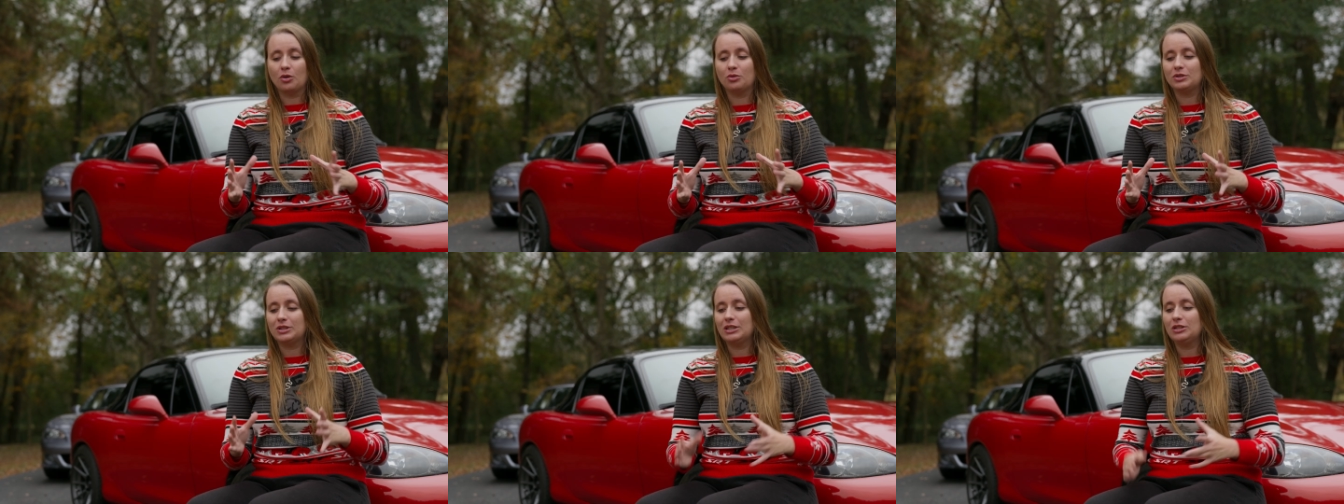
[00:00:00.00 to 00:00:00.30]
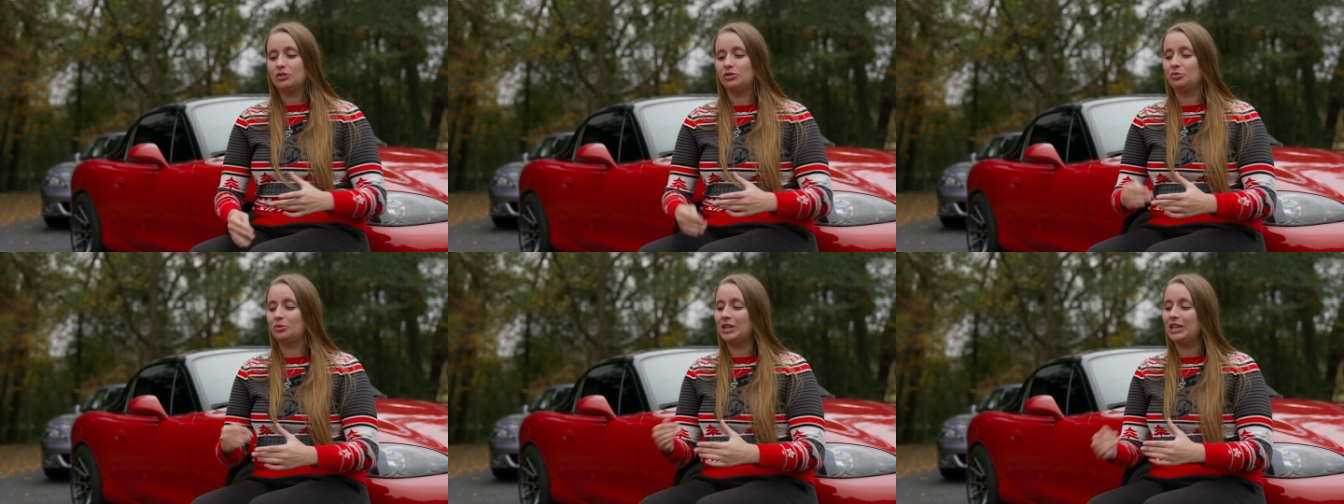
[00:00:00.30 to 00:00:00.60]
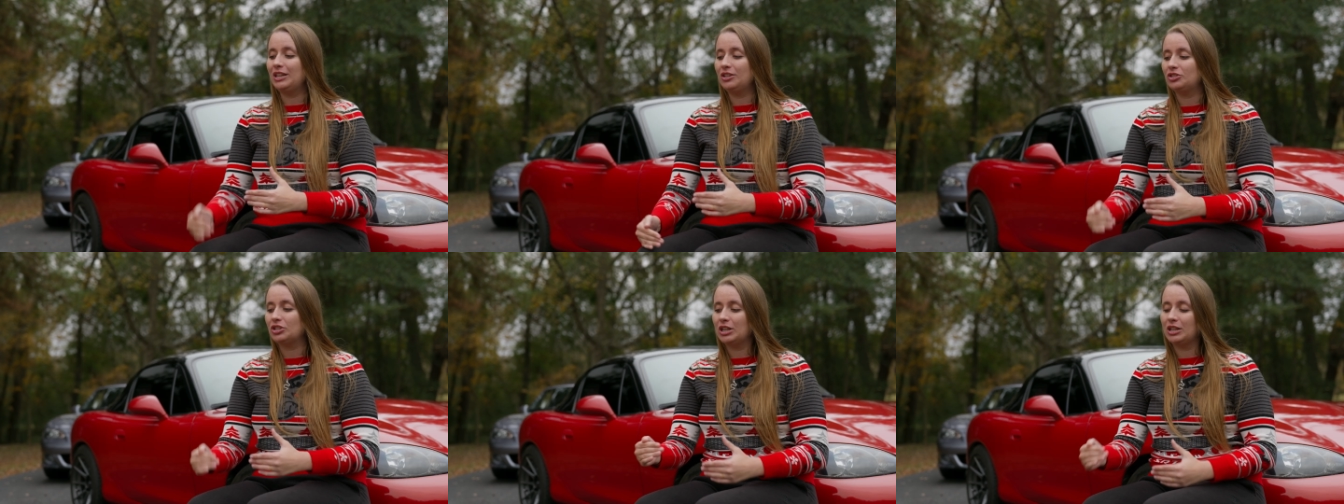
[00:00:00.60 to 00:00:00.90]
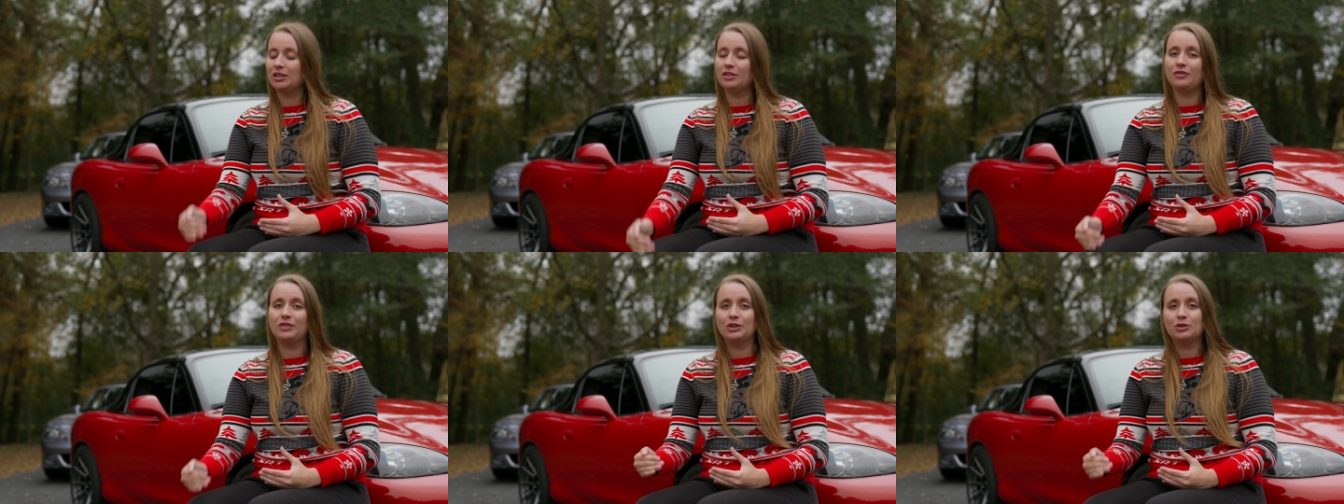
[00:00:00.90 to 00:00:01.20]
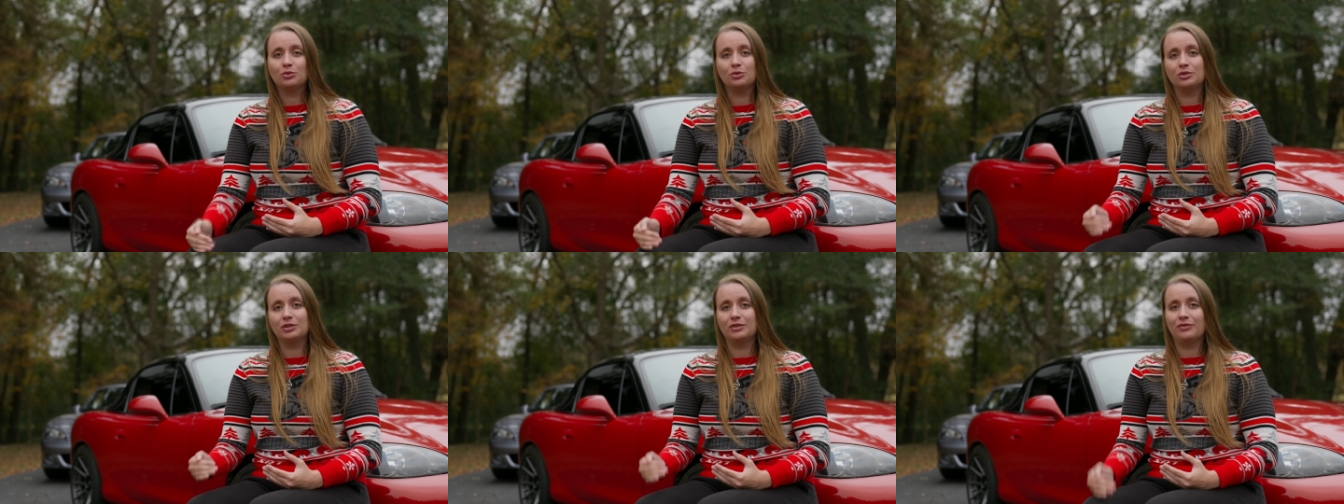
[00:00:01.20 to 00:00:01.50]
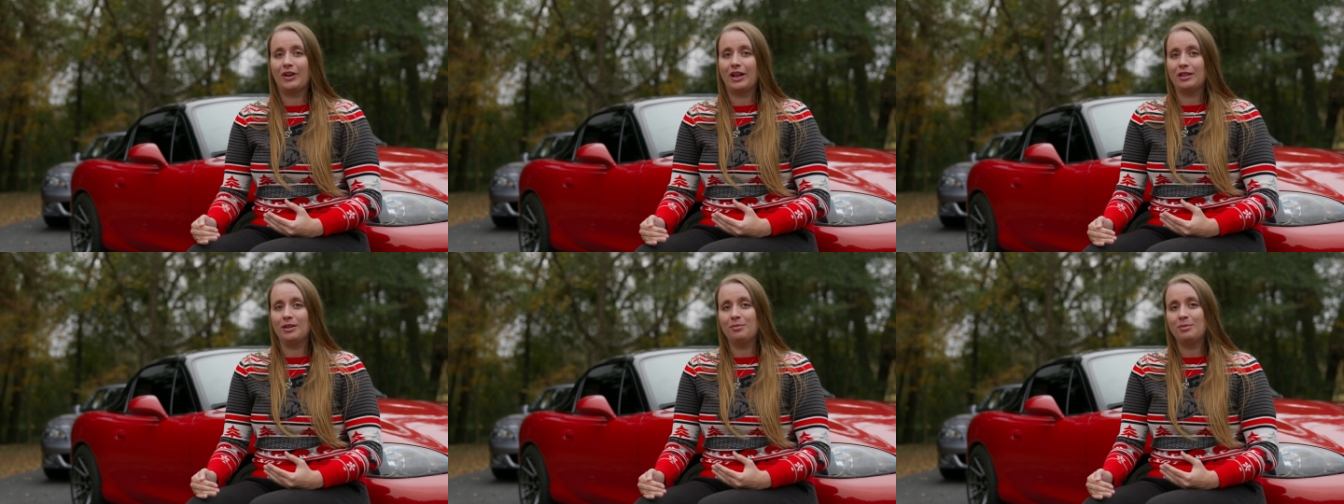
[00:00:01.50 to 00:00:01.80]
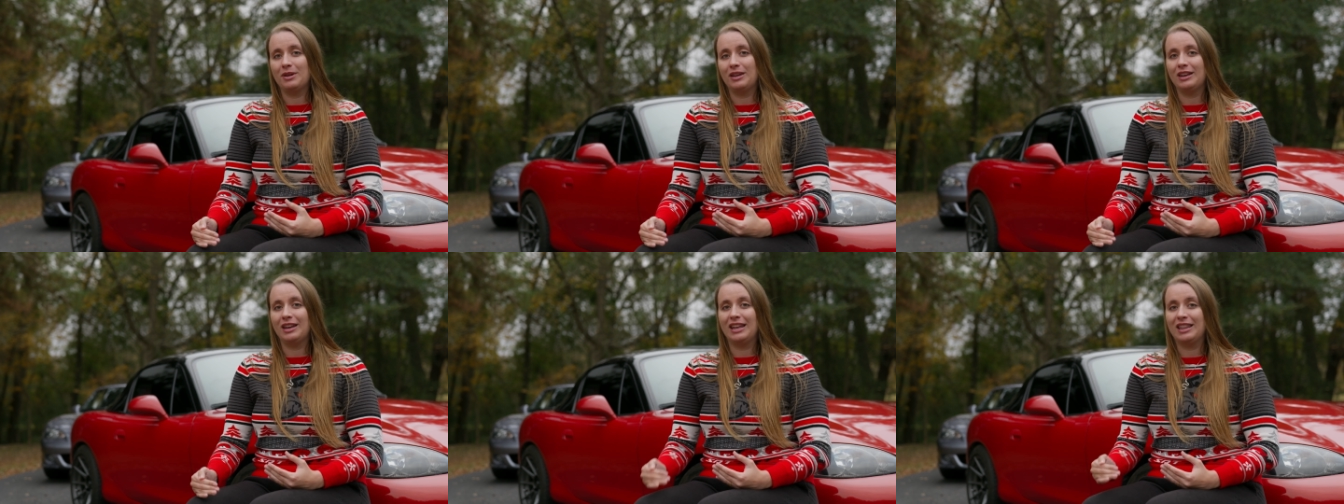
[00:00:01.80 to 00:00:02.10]
goes into each individual
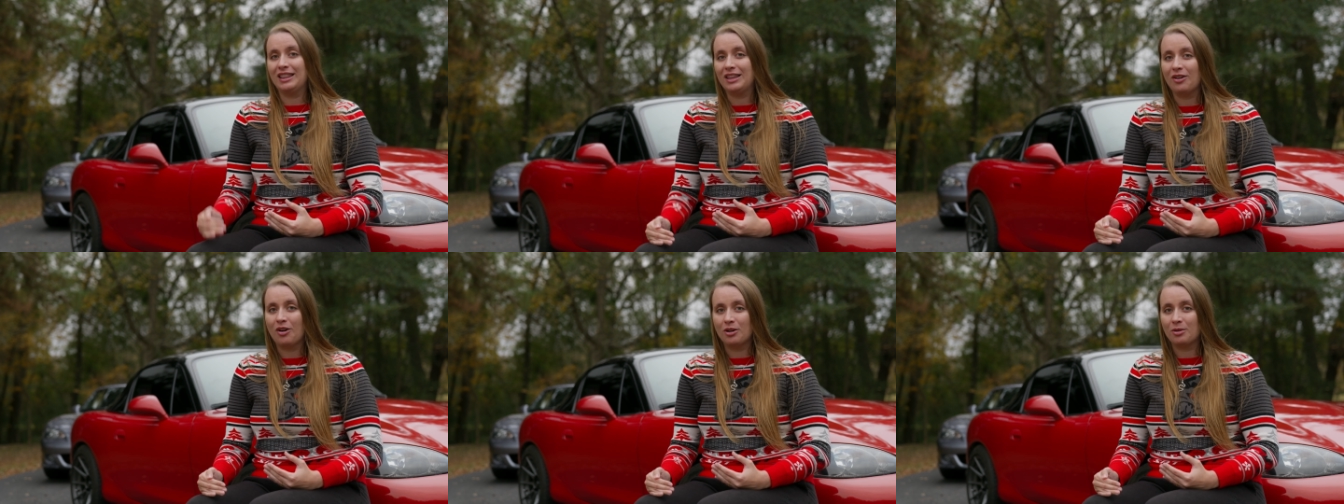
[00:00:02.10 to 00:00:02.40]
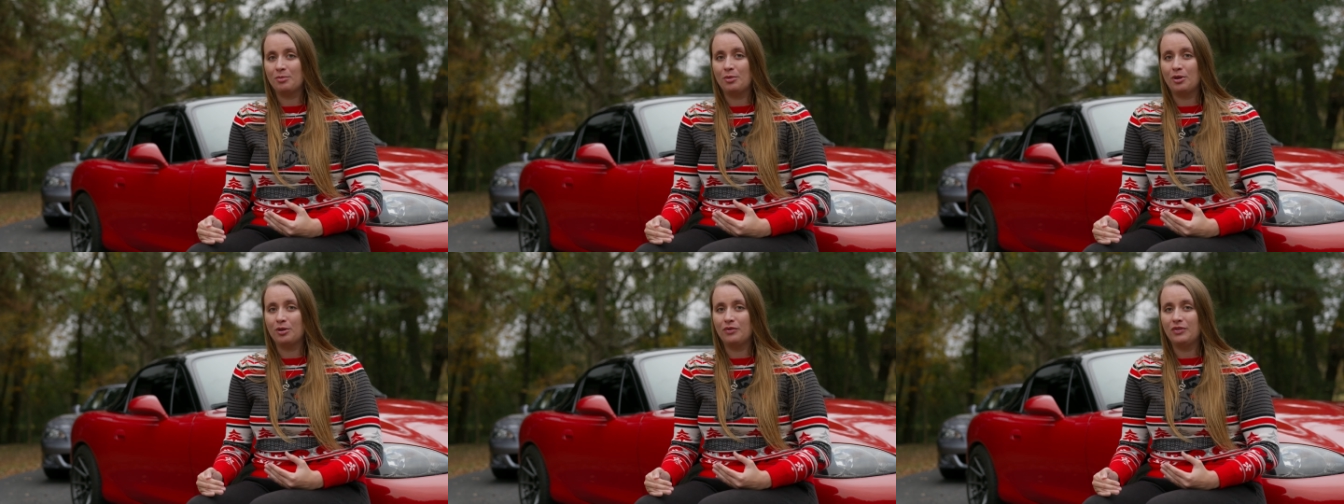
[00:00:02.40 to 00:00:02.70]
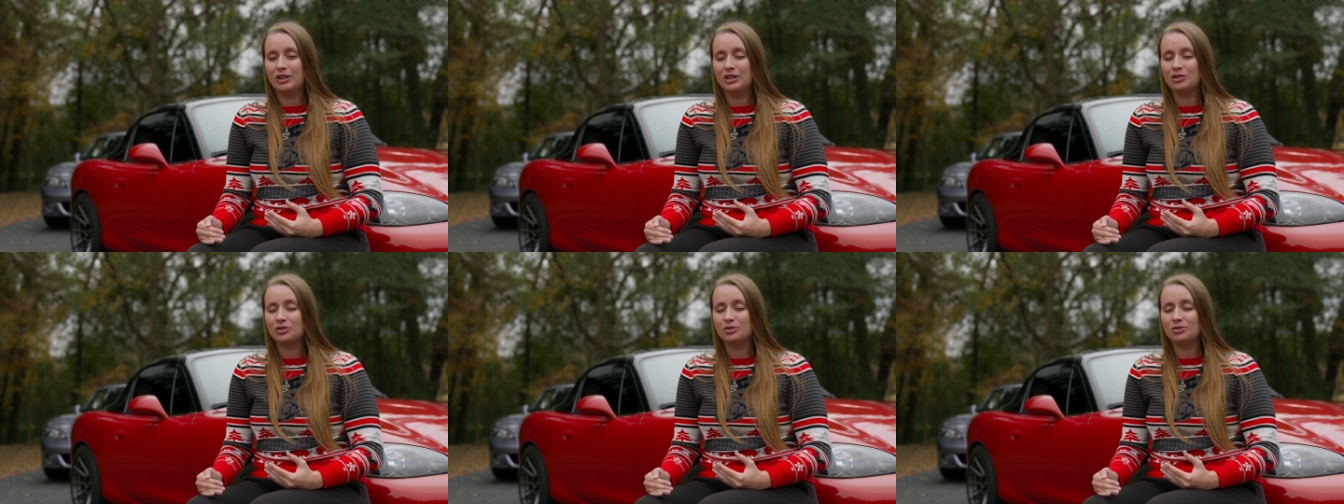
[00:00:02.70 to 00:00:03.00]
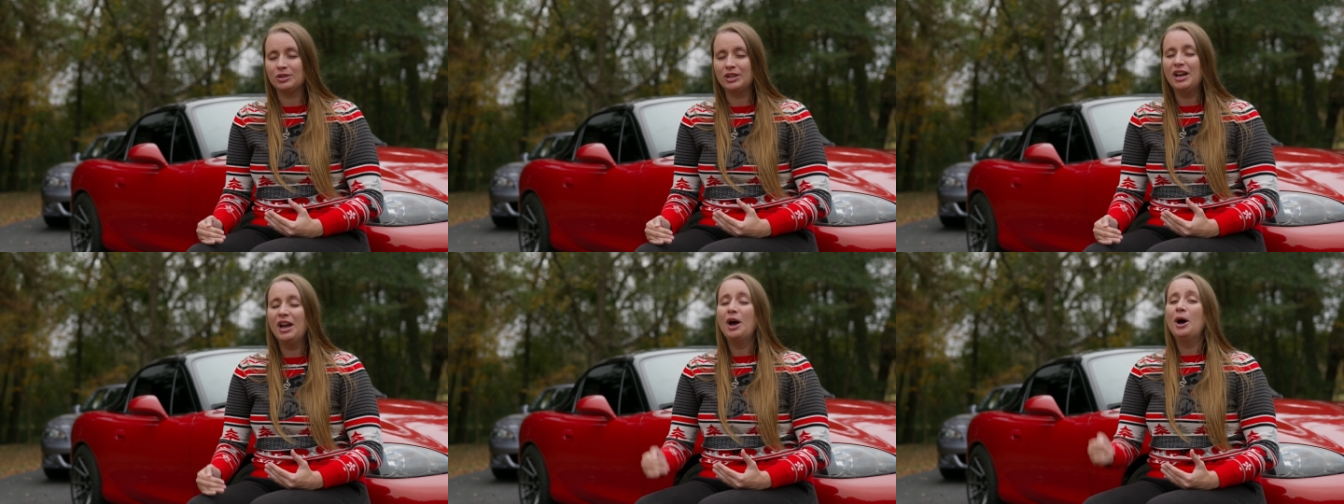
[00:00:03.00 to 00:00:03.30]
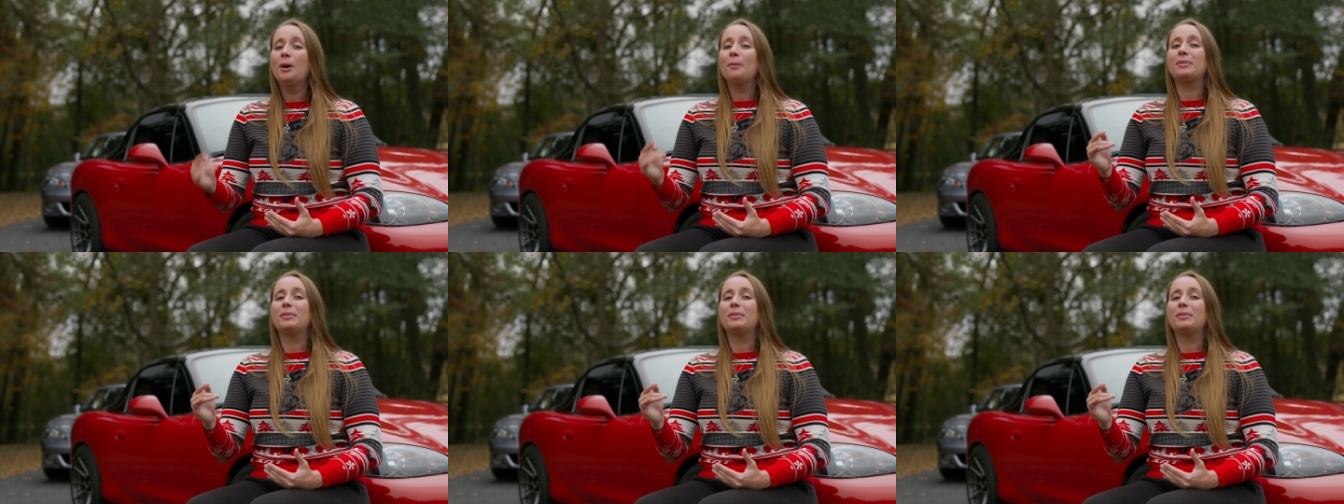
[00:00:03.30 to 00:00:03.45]
development in the automotive industry,